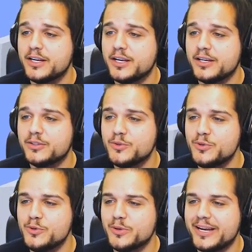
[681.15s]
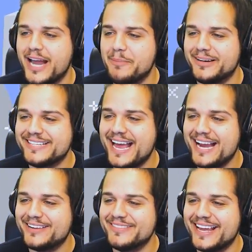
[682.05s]
Ooh, and I'm attacking attack him
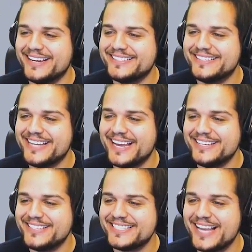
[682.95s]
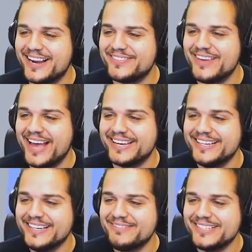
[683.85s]
that too. Yeah, you suck, man.
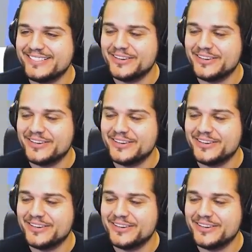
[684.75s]
Please don't hurt